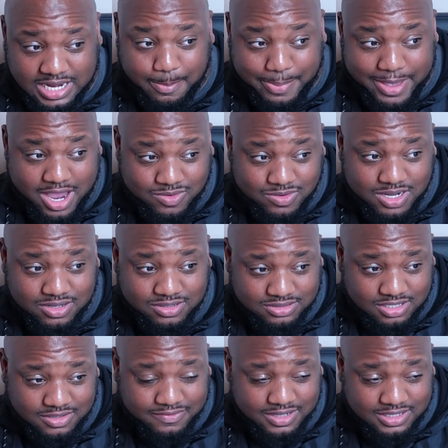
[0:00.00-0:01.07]
in the background and
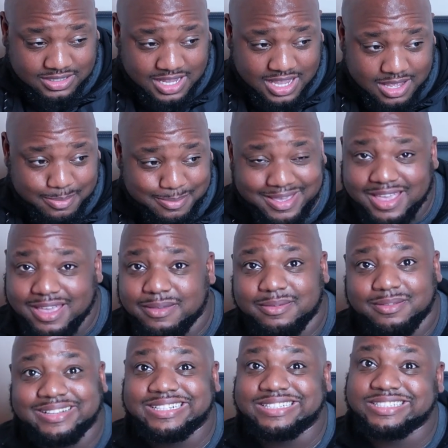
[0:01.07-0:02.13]
stuff like that, man,
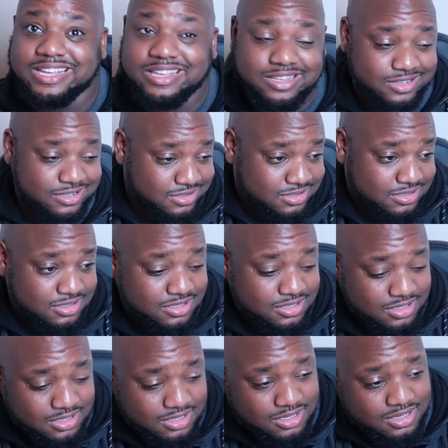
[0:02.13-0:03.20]
genius.
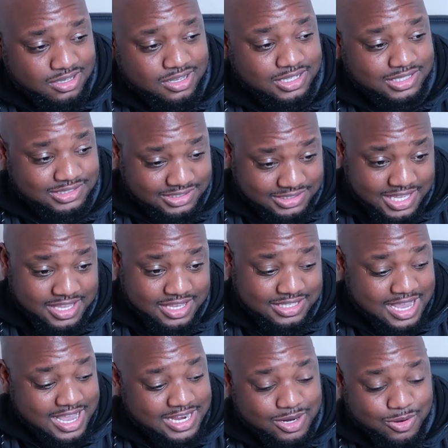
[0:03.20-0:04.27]
Genius.
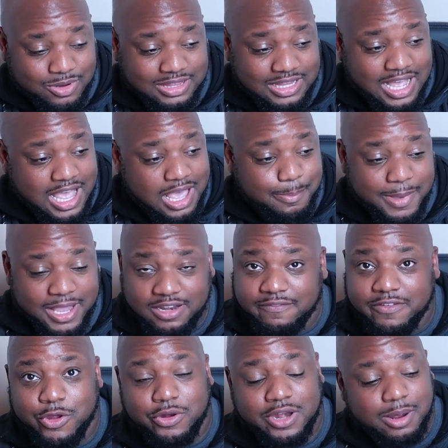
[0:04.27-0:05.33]
I ain't gonna lie, that made the
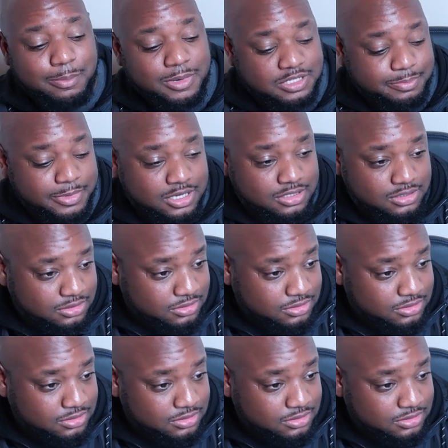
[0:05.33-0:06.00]
video that much better.